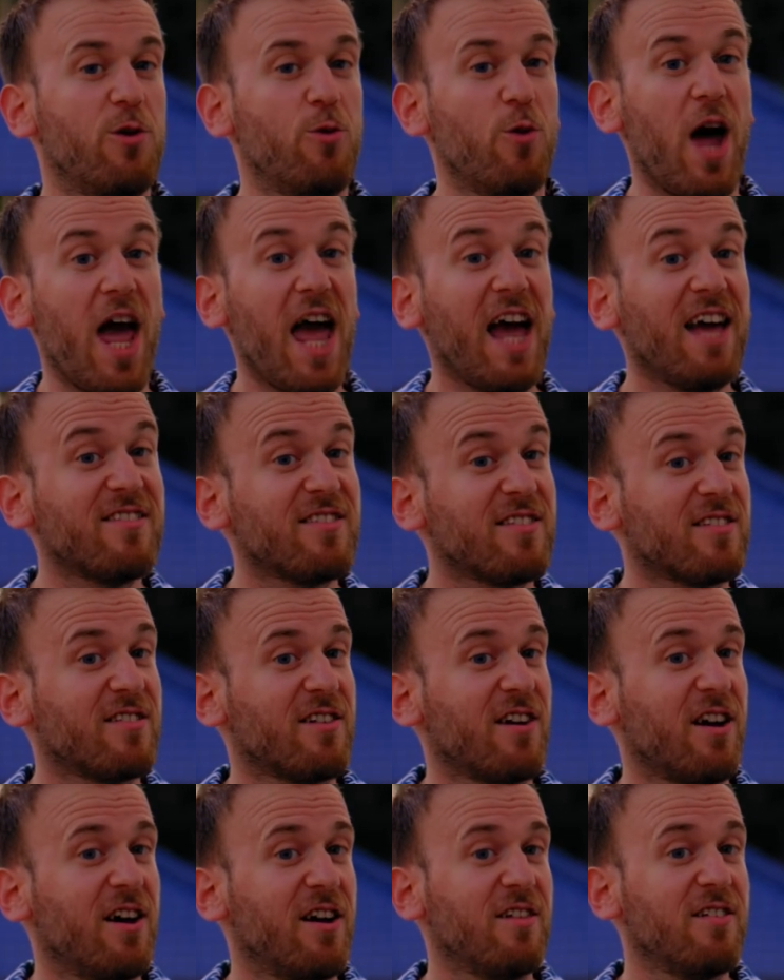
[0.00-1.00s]
you
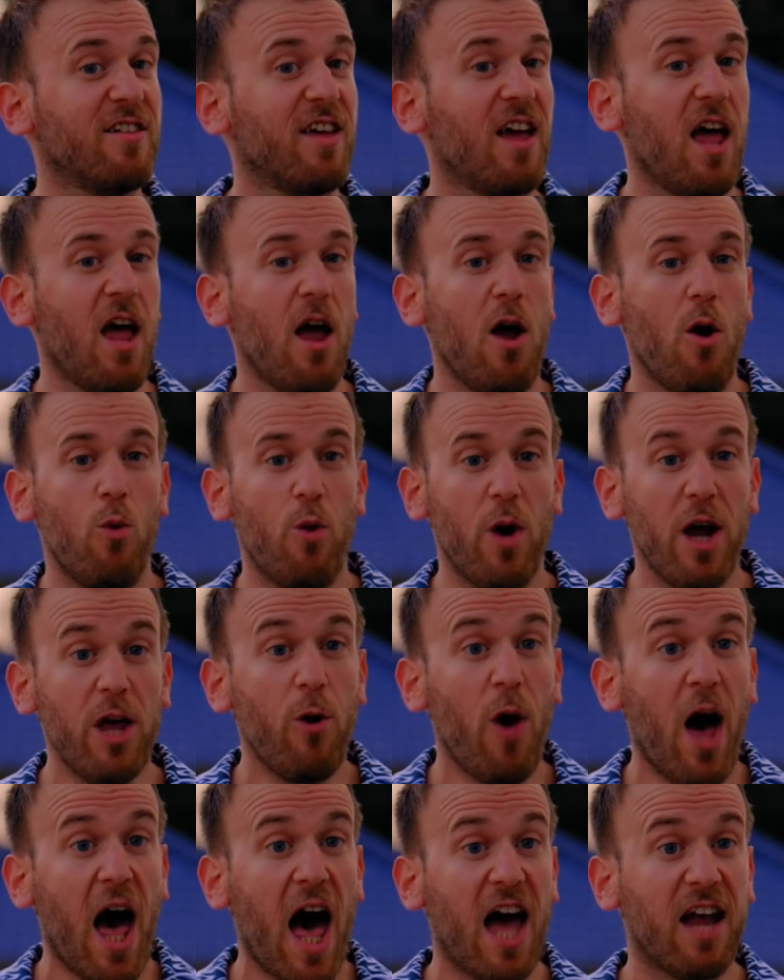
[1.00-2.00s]
exercise, where
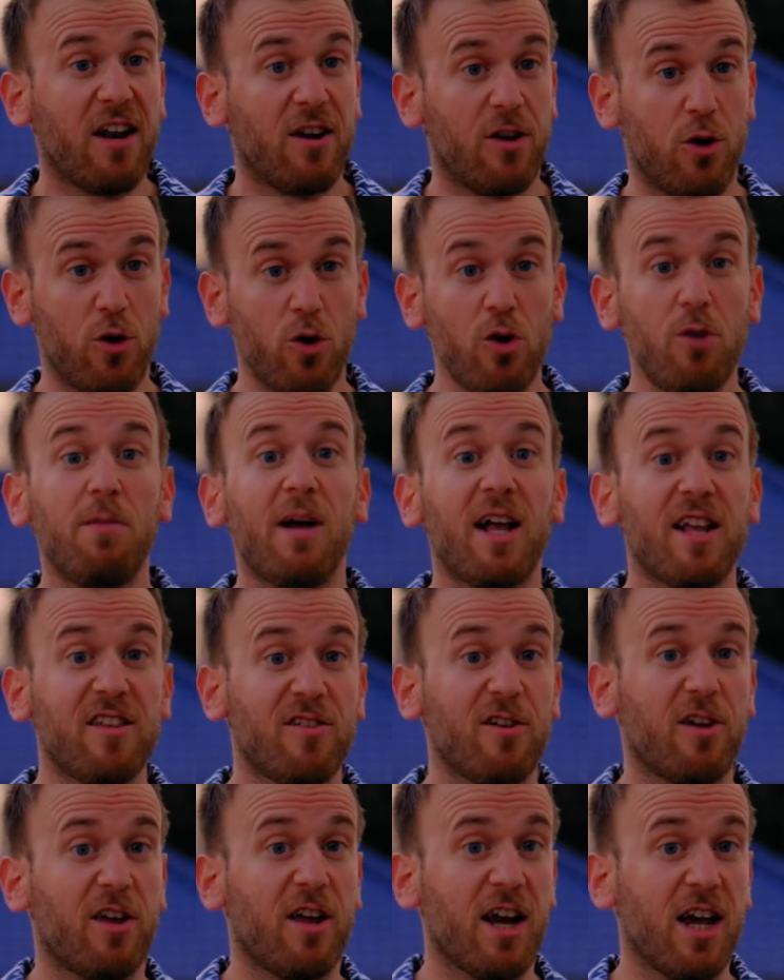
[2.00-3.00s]
you had good blood
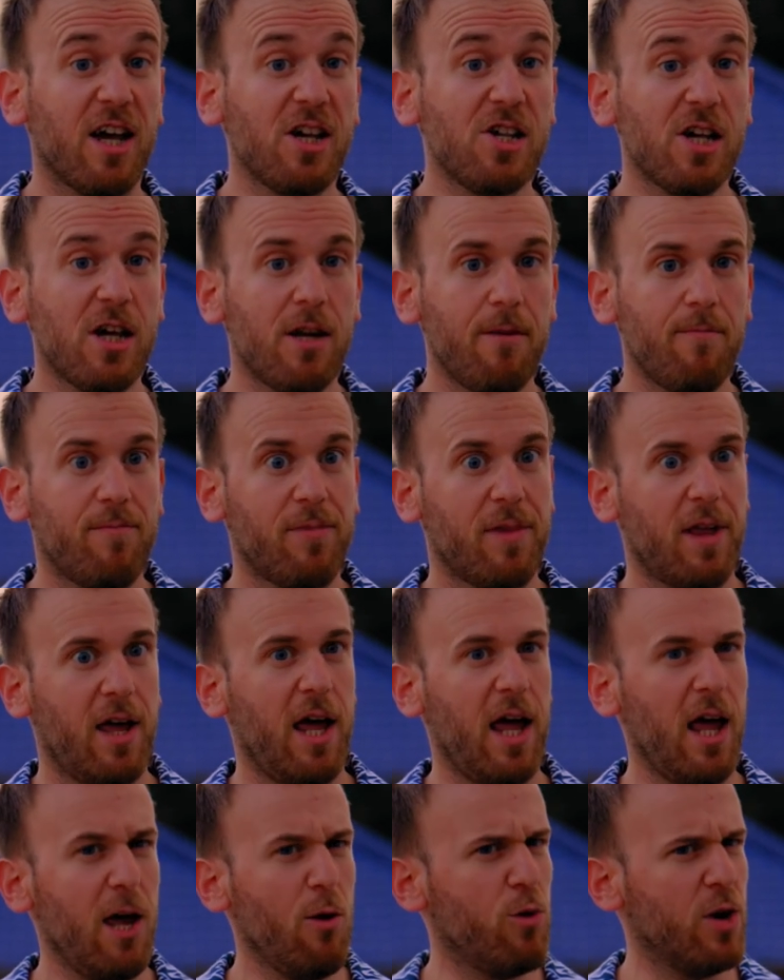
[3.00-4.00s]
circulation,
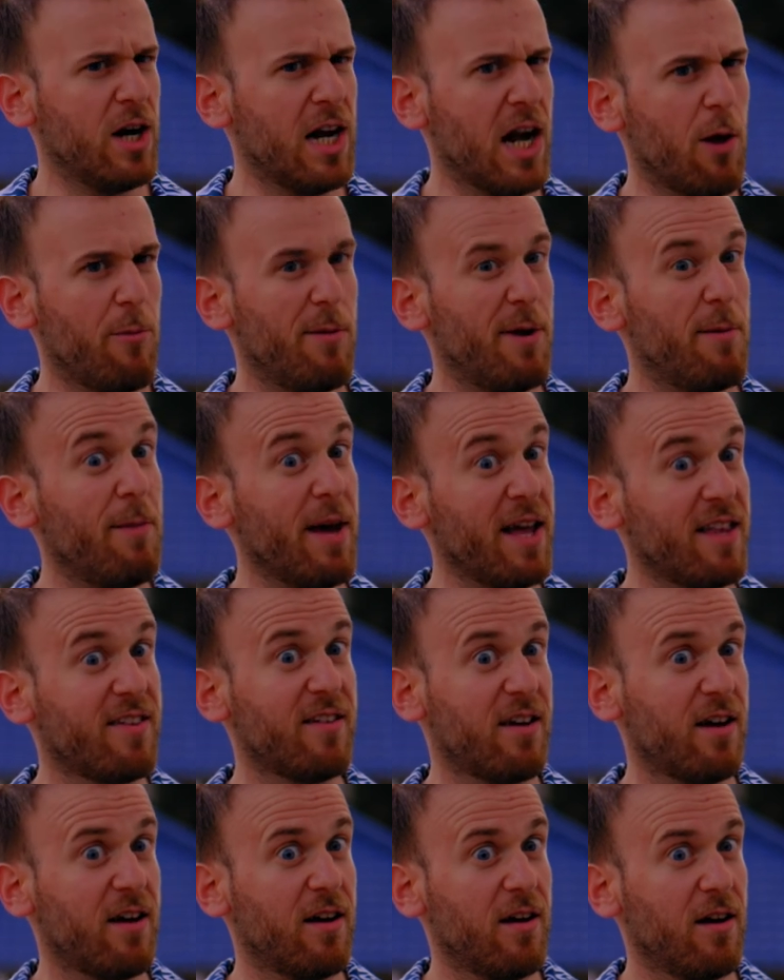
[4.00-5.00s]
it will now be
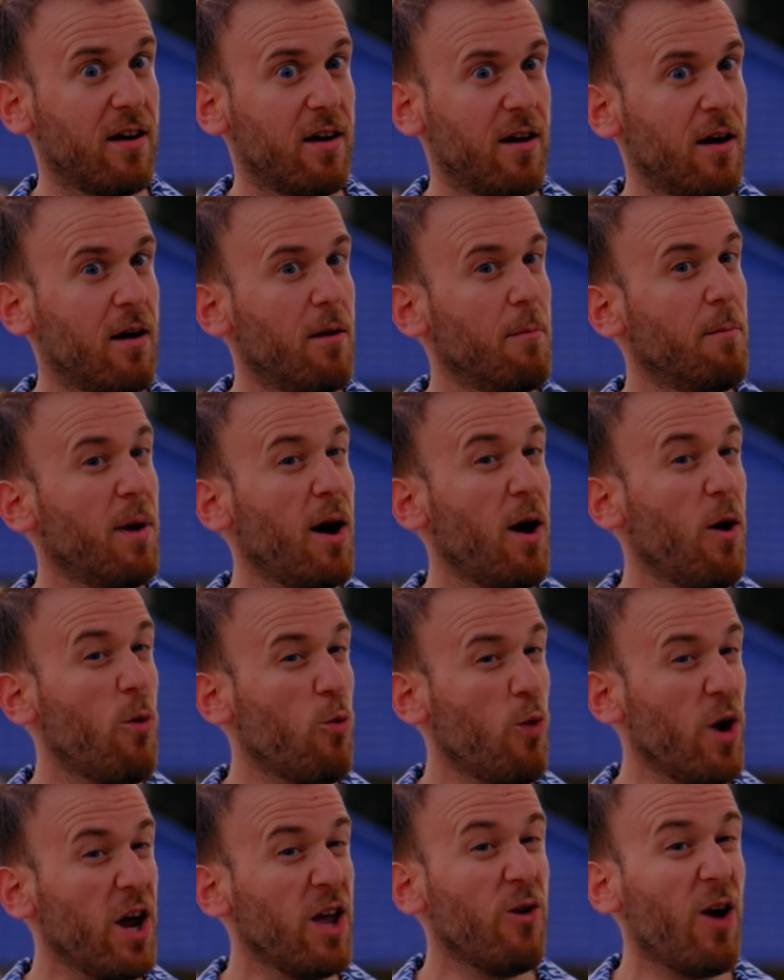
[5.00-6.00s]
better. But
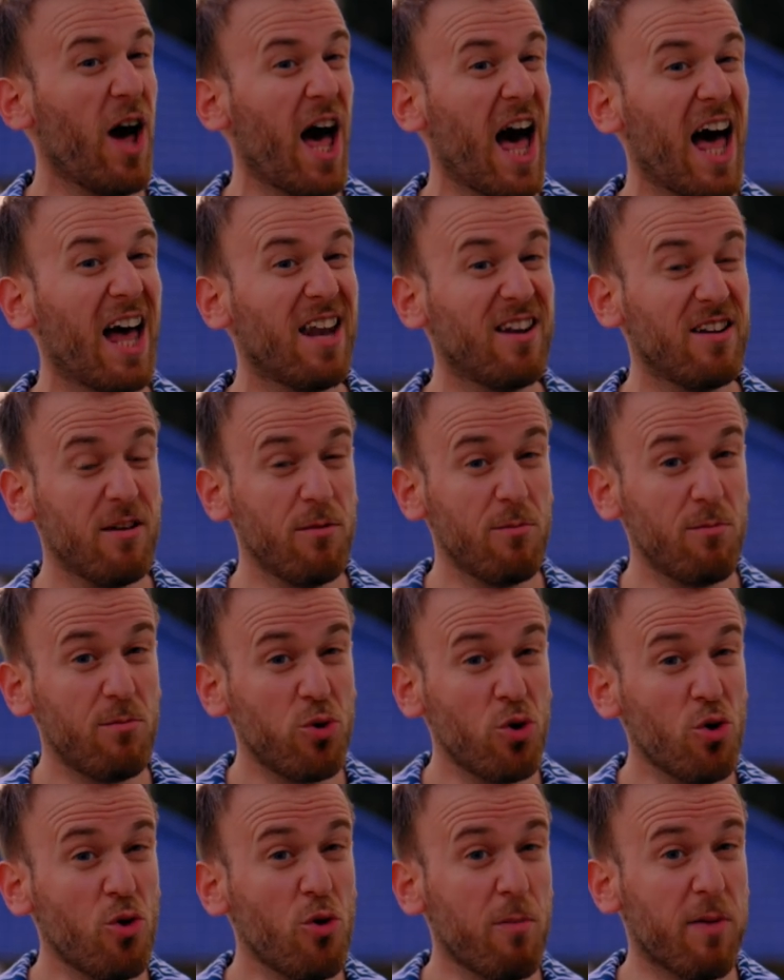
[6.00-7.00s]
where you had
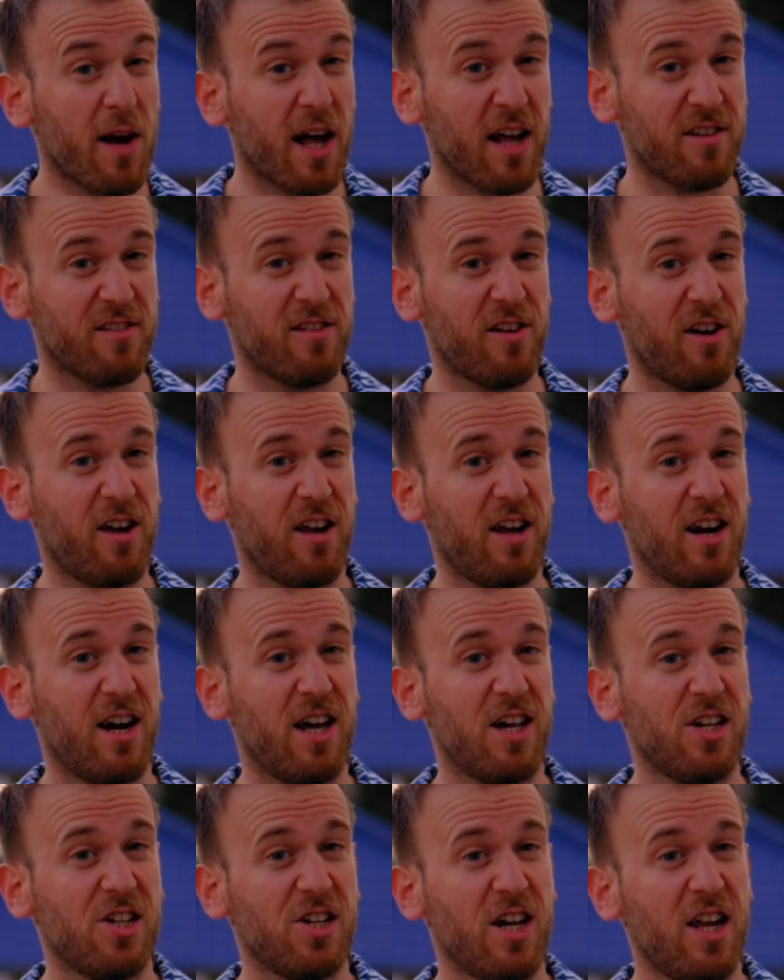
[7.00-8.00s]
poor blood
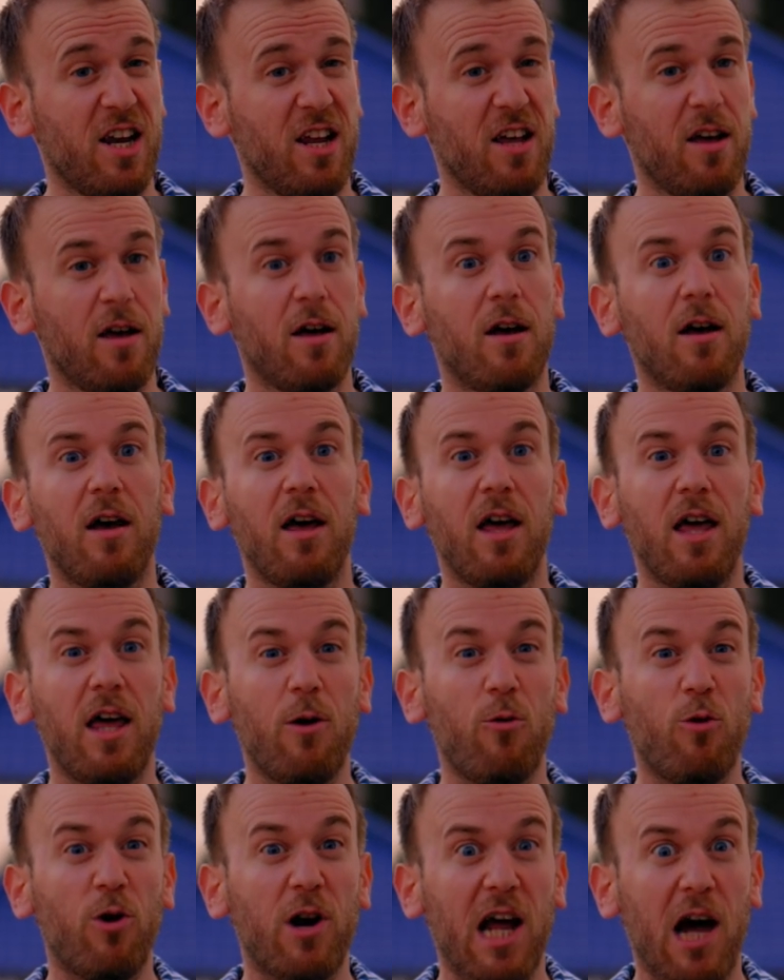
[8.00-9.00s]
circulation,
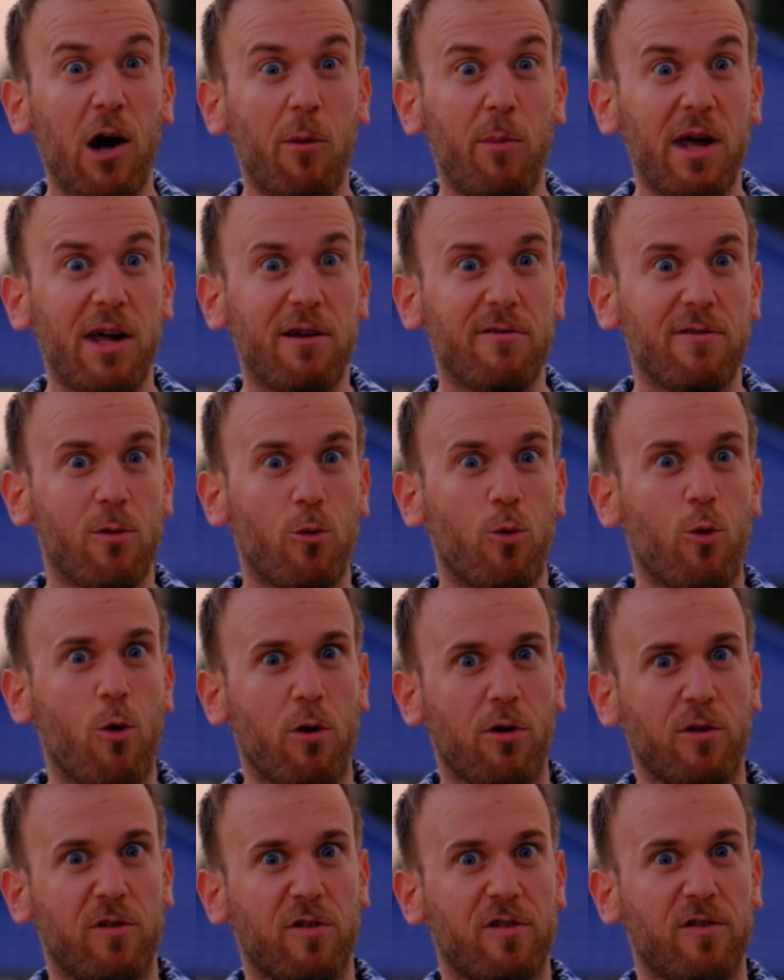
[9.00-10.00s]
it will now be even
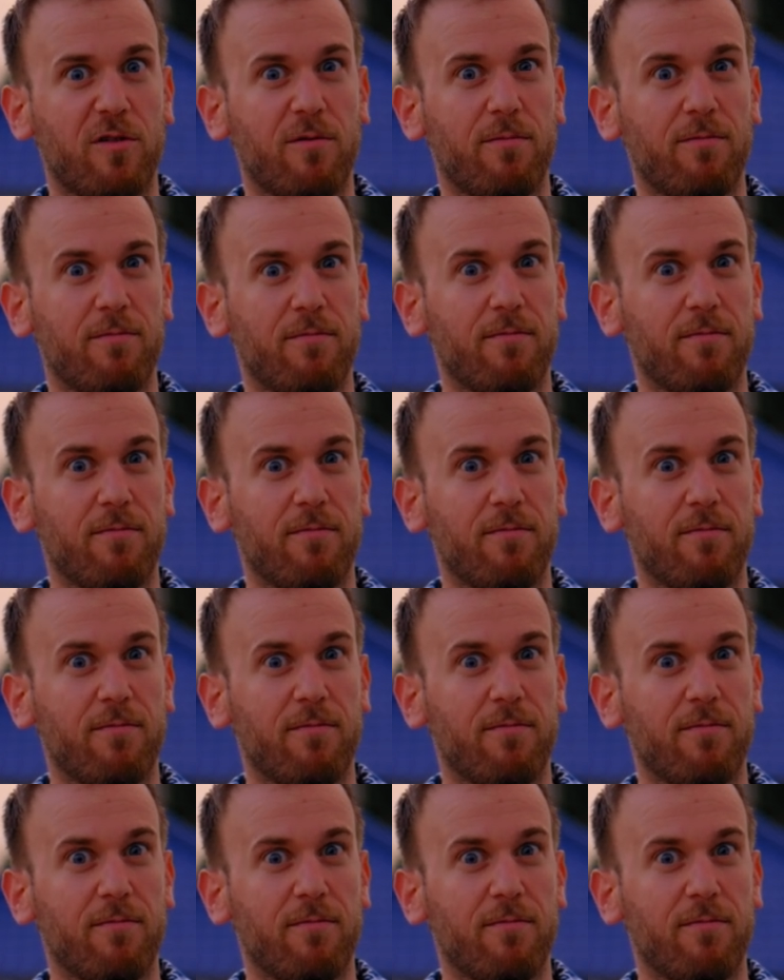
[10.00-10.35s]
worse.